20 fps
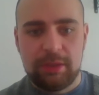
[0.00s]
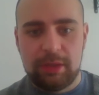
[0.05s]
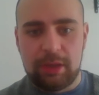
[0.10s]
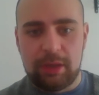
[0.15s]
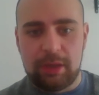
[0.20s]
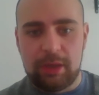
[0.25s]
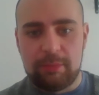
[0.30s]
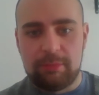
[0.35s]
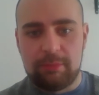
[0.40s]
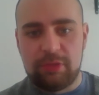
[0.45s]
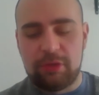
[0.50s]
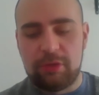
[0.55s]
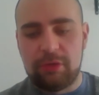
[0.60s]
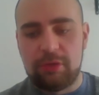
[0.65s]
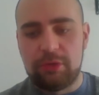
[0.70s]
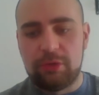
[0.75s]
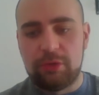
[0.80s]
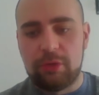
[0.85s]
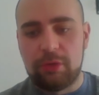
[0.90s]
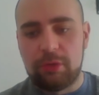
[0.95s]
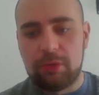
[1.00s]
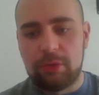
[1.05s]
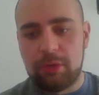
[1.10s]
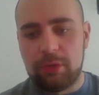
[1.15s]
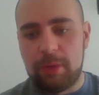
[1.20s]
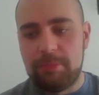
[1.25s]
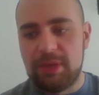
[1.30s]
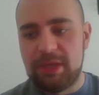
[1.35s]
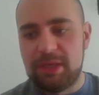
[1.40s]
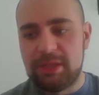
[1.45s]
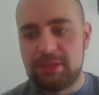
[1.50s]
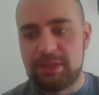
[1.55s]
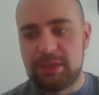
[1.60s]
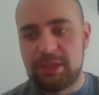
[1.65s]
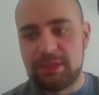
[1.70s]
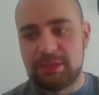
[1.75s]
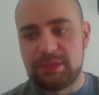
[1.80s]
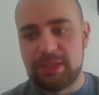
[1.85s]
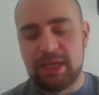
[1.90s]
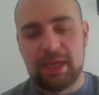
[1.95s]
Um, so your
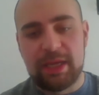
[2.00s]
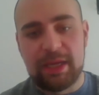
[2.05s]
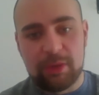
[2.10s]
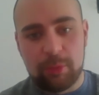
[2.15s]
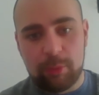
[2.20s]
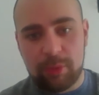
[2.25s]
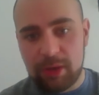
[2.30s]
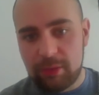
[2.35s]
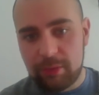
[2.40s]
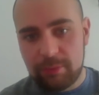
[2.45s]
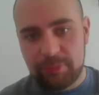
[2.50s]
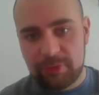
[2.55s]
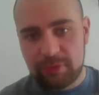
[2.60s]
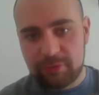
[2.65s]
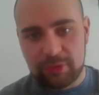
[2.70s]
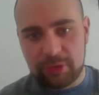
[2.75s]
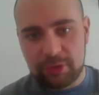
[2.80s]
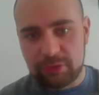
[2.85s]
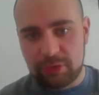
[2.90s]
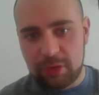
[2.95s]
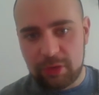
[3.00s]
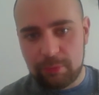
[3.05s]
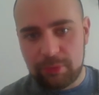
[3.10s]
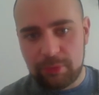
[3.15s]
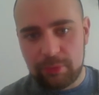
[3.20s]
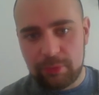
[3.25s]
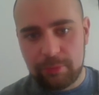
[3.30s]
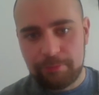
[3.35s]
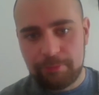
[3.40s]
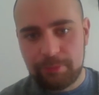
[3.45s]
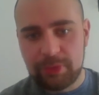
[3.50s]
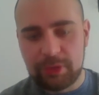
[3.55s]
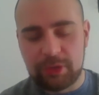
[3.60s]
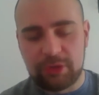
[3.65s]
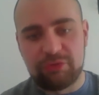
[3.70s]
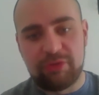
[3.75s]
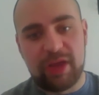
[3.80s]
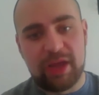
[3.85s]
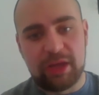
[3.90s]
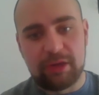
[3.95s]
ability to hear well, for example, the
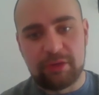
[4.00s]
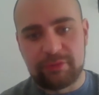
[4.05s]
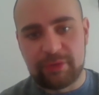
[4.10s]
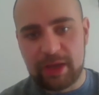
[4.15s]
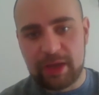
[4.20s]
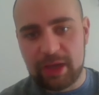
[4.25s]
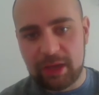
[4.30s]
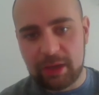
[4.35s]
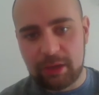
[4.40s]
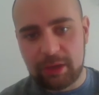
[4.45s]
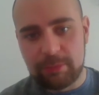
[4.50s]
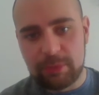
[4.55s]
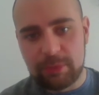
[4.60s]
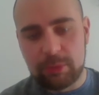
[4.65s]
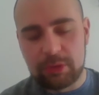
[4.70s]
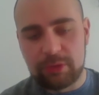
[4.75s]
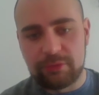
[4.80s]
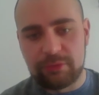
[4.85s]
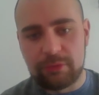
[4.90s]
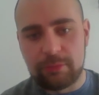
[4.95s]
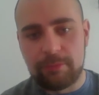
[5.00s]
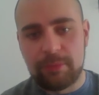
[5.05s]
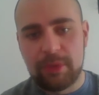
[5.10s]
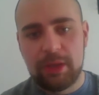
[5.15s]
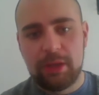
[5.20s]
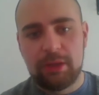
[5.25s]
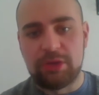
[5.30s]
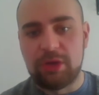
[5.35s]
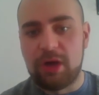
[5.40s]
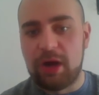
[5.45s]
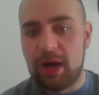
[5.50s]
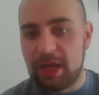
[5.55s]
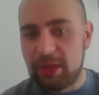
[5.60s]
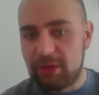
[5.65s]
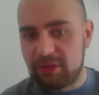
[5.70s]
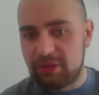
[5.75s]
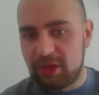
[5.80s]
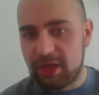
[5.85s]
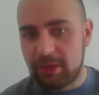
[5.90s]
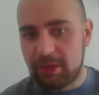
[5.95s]
graying of hair could be one of them. Your
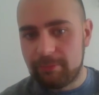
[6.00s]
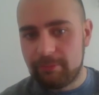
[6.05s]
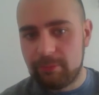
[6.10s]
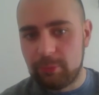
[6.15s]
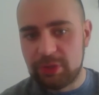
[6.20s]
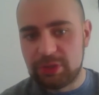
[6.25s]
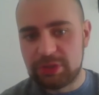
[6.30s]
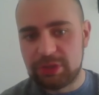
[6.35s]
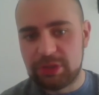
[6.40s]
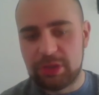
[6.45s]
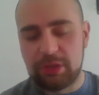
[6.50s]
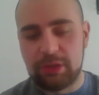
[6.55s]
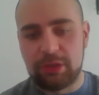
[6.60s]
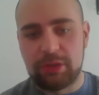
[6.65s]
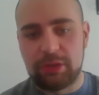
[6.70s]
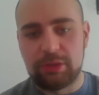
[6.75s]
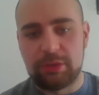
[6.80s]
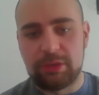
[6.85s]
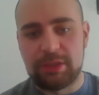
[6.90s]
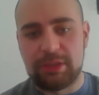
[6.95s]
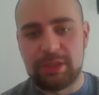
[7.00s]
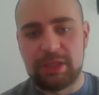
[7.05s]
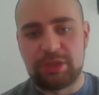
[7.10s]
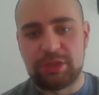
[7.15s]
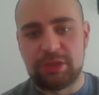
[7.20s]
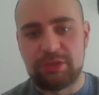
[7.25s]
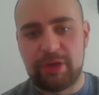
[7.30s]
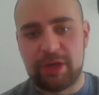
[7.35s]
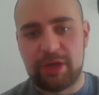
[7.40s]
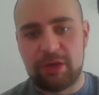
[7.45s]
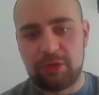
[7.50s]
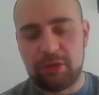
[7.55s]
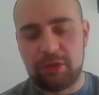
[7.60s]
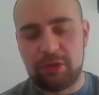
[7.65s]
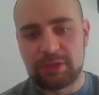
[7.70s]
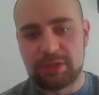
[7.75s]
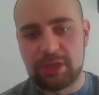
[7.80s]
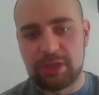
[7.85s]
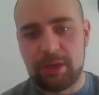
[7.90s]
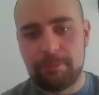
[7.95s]
eyesight, which you know degrades
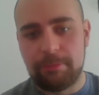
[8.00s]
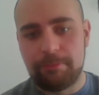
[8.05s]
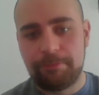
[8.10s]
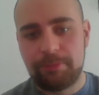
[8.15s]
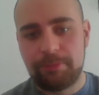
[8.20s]
over time.